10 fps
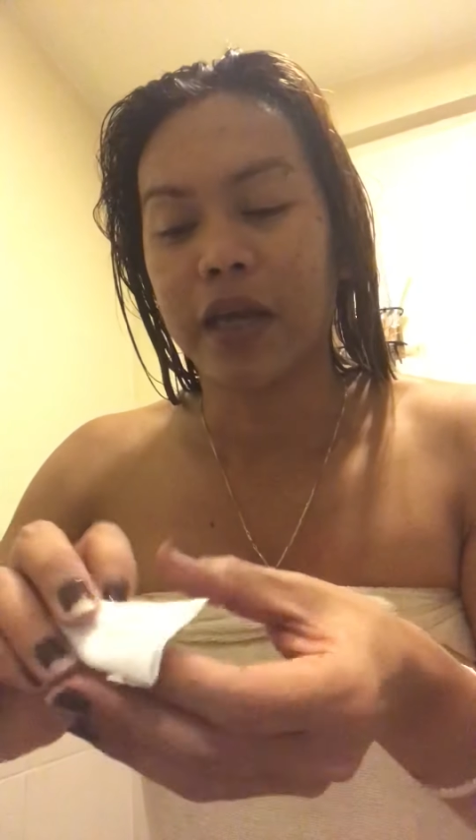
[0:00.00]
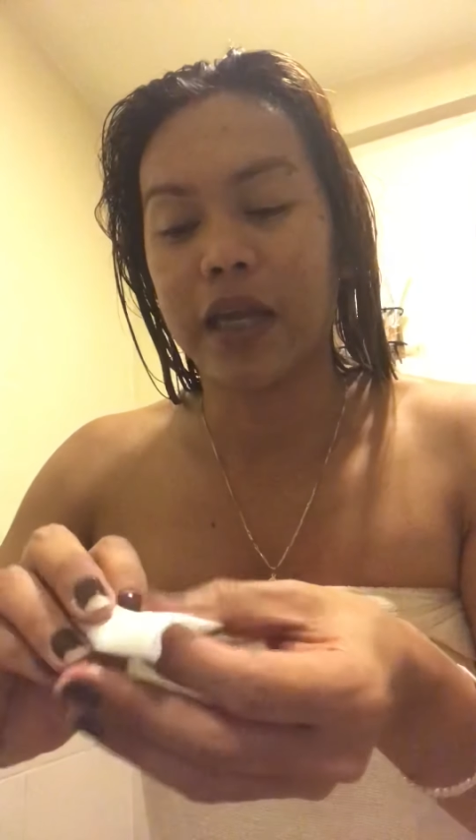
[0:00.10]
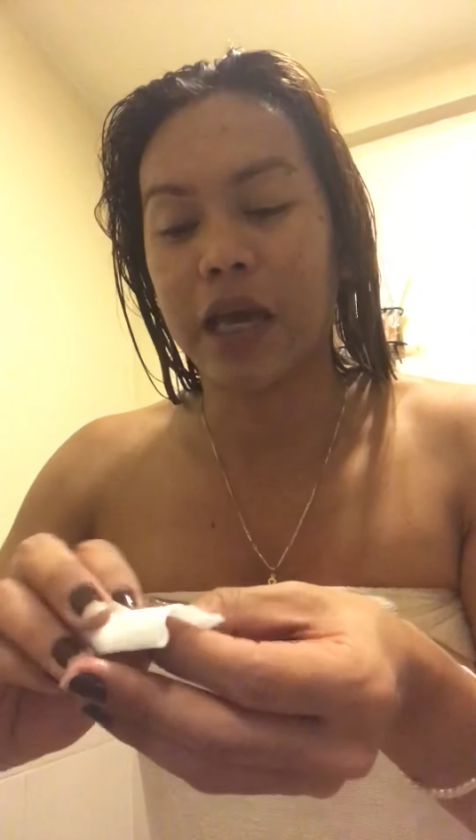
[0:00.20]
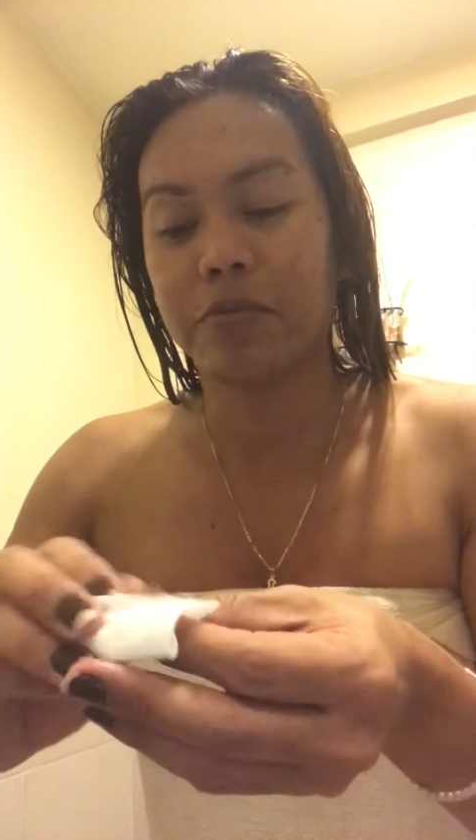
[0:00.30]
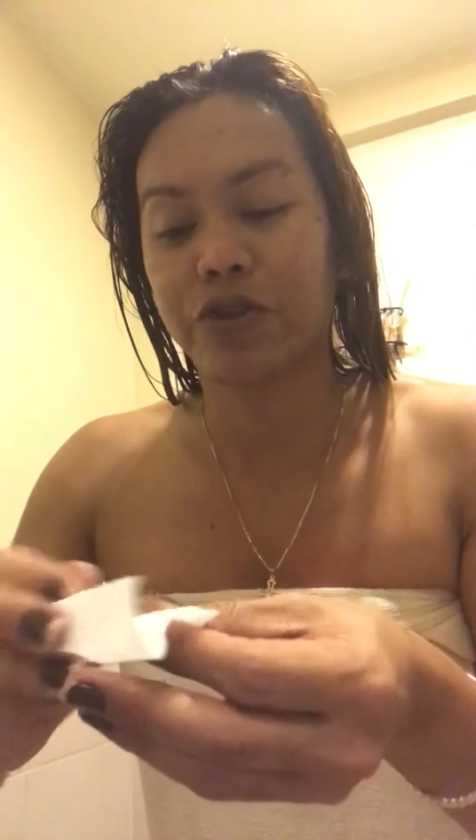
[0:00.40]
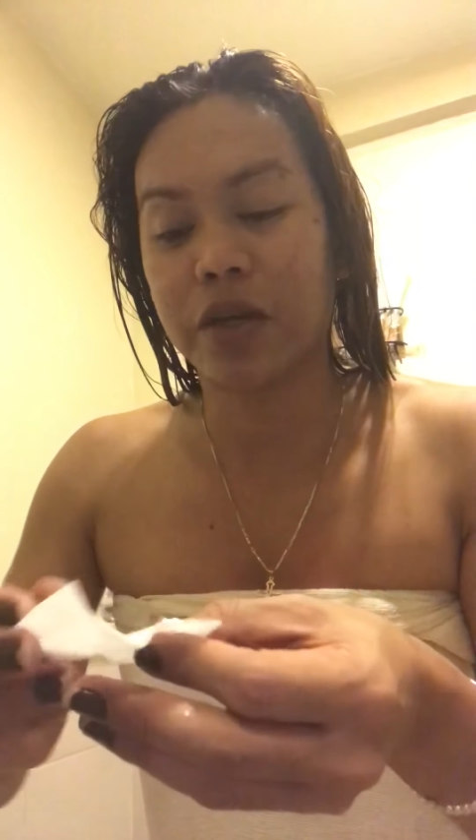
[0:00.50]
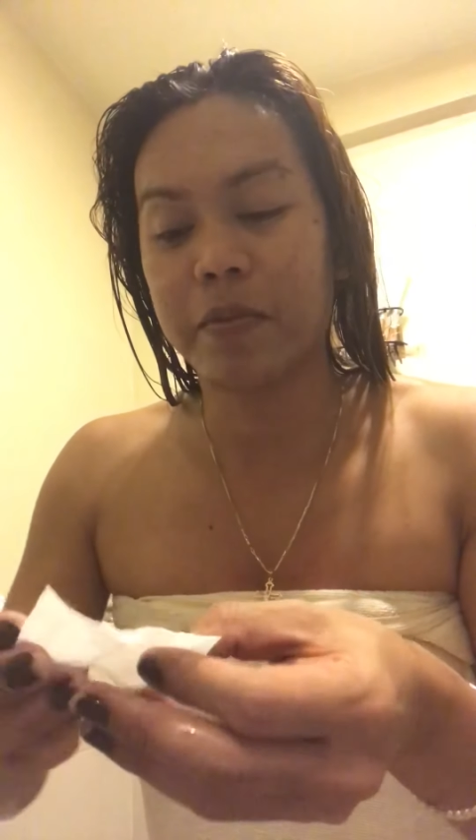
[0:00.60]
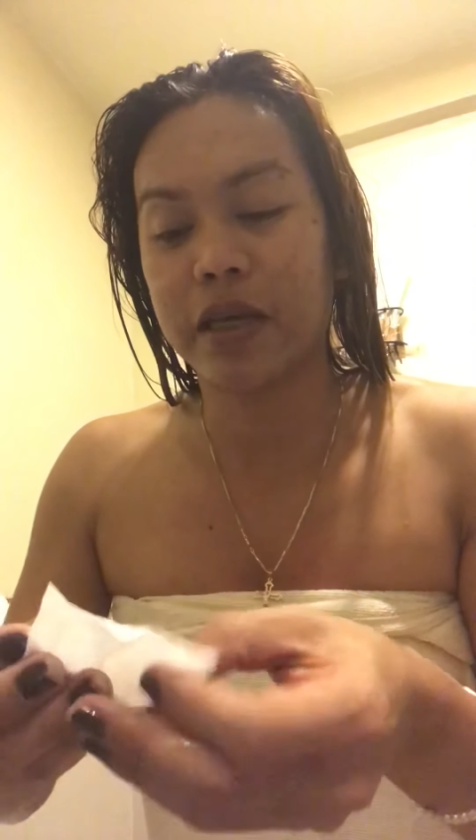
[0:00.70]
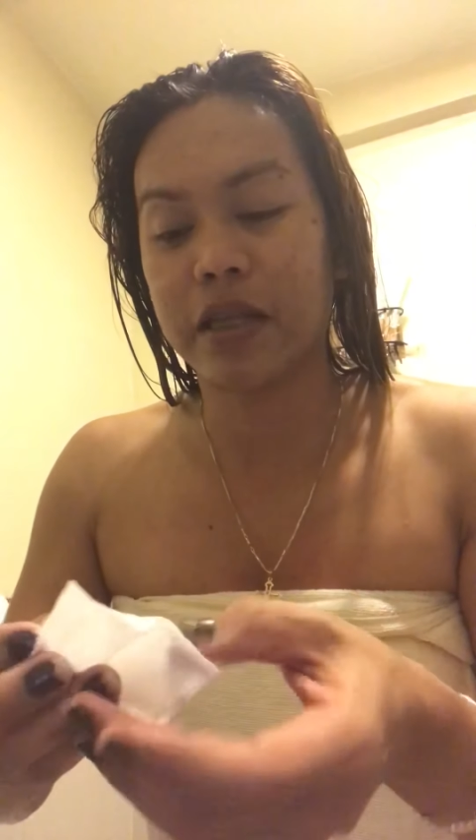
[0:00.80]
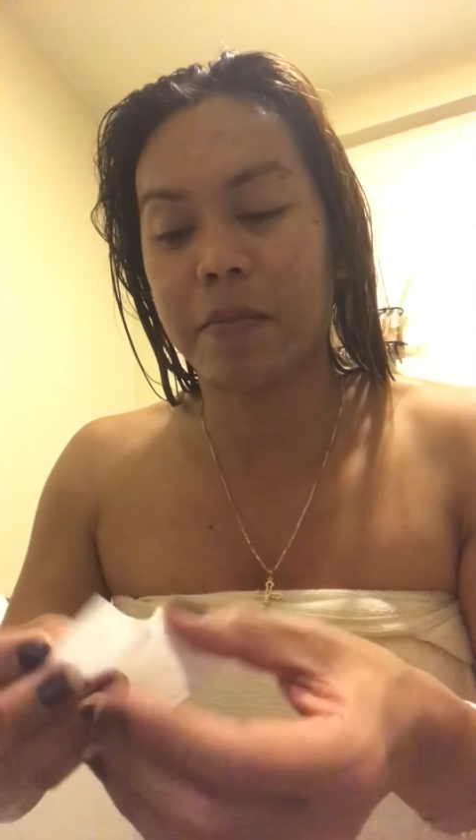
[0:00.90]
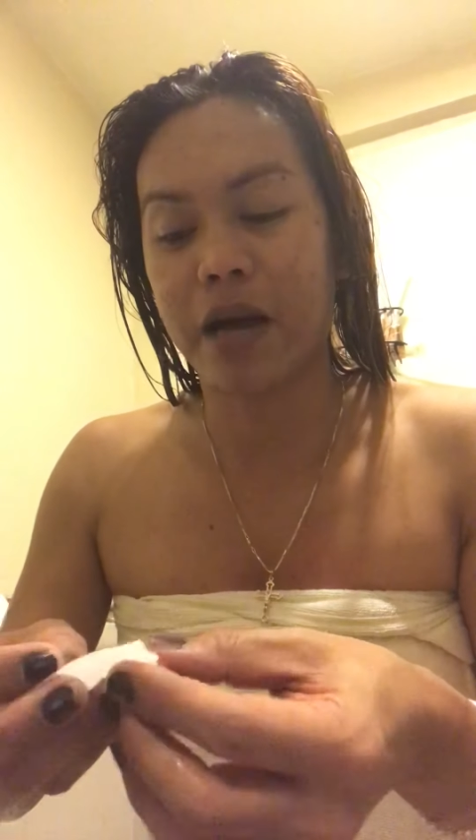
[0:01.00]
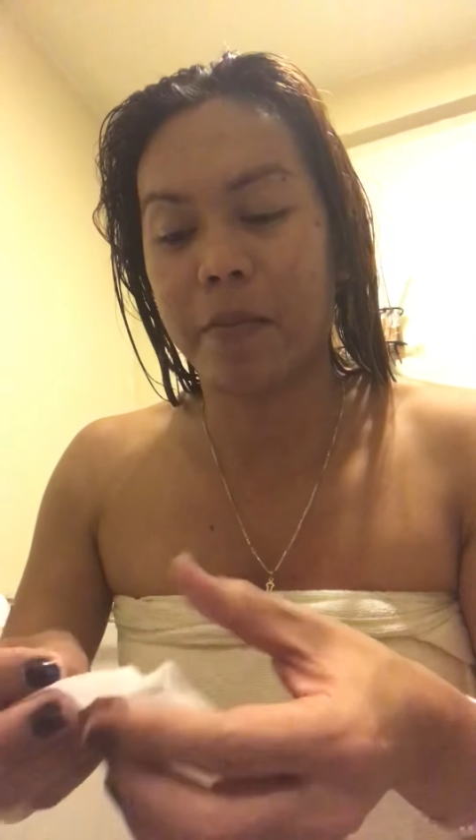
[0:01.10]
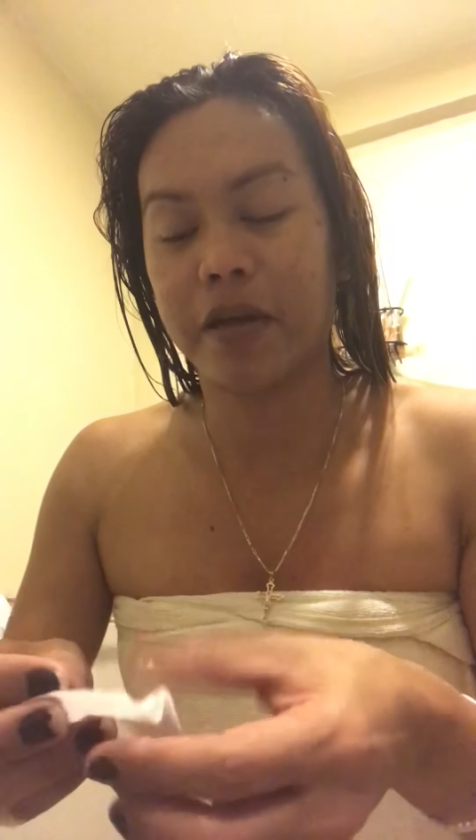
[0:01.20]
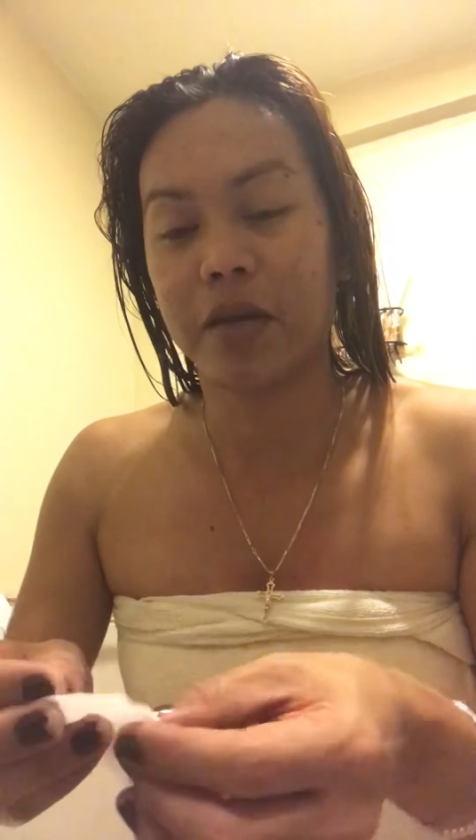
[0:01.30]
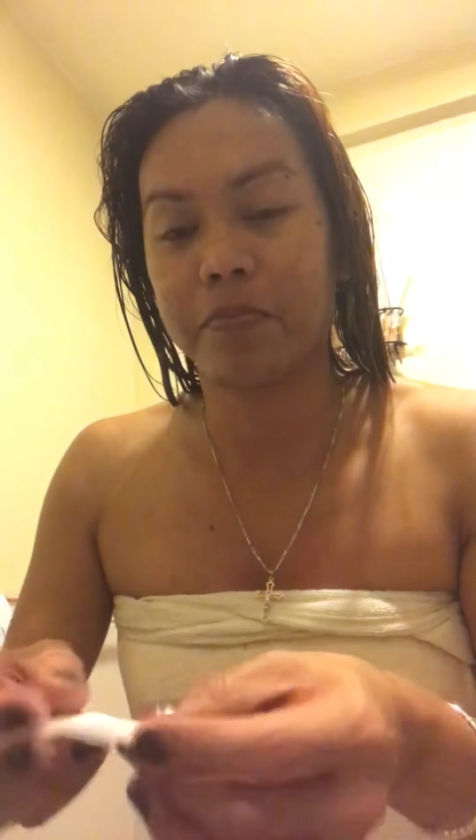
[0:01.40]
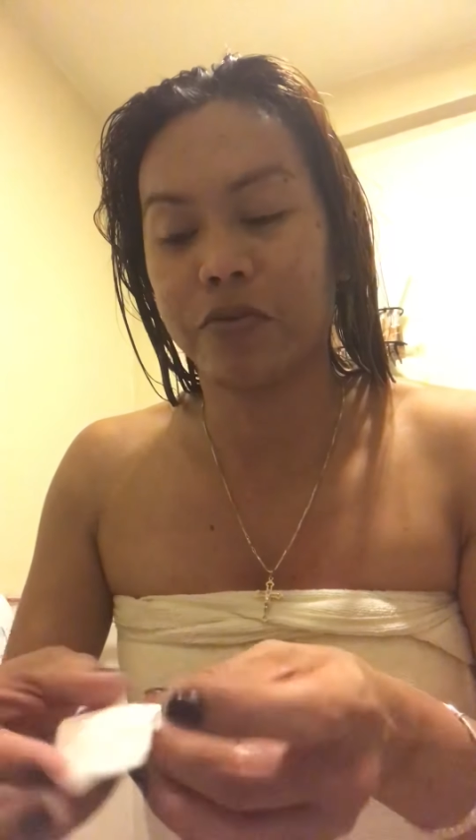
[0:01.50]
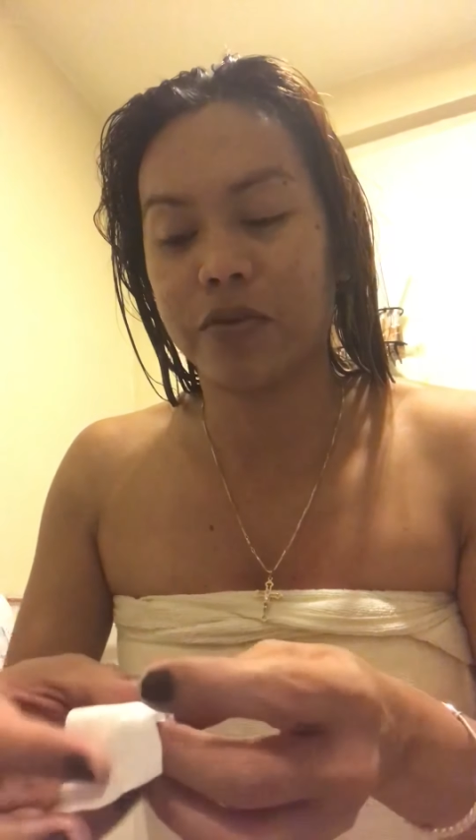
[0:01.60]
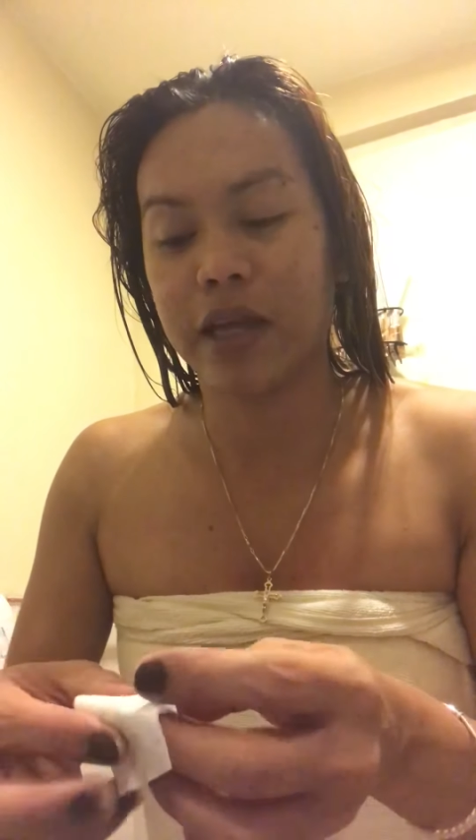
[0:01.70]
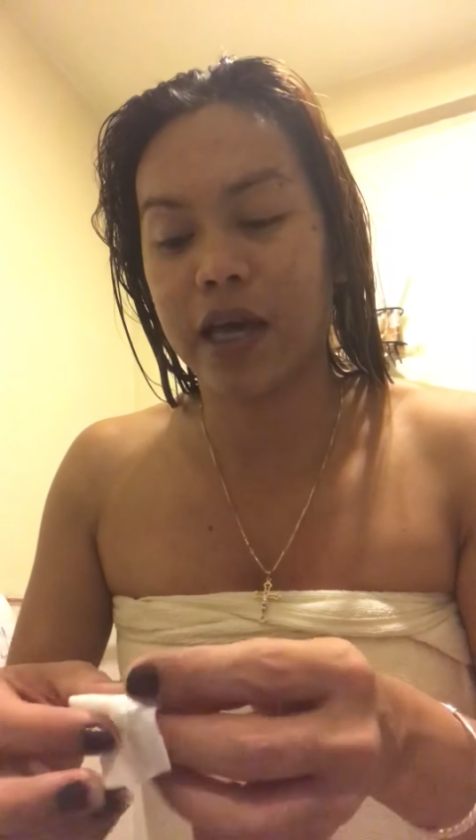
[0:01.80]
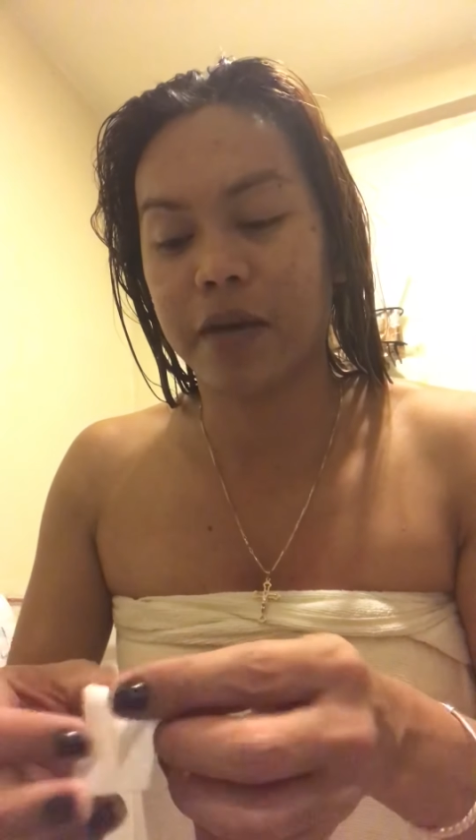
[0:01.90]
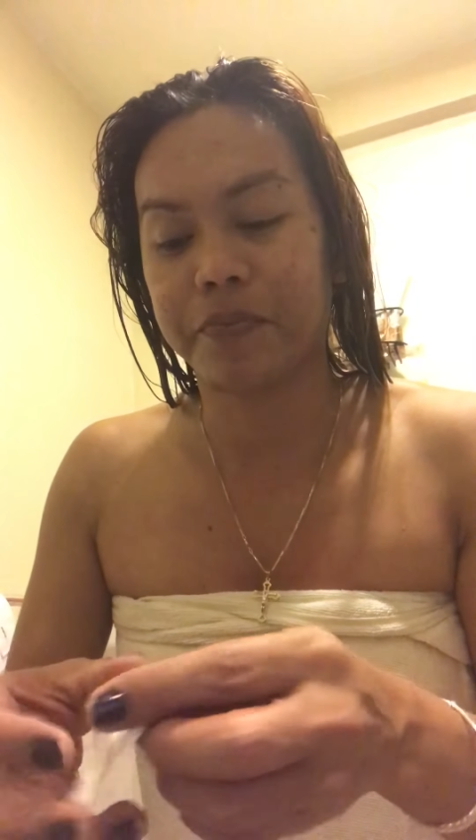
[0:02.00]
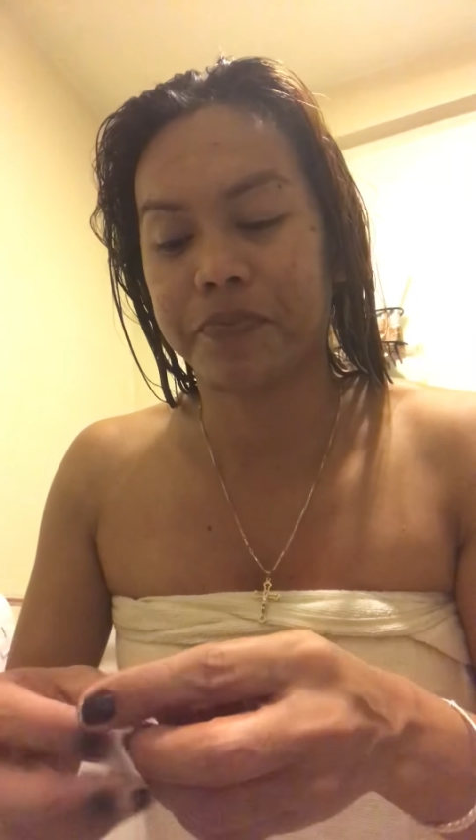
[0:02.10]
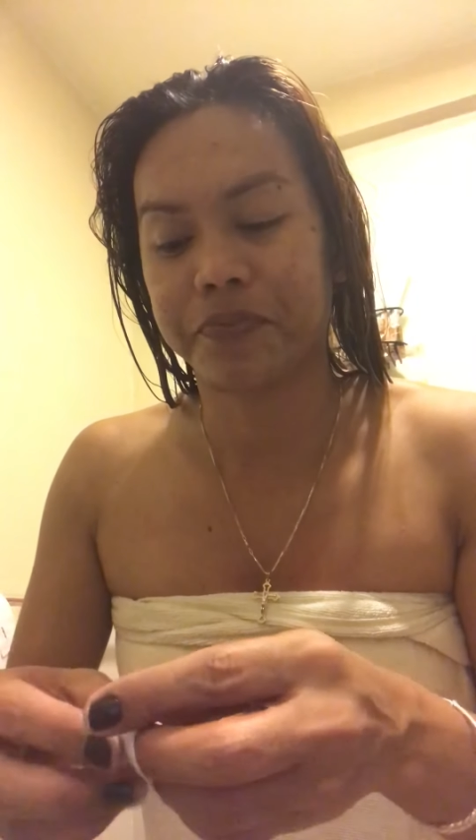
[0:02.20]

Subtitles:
and I'm dreaming na makabalik po uli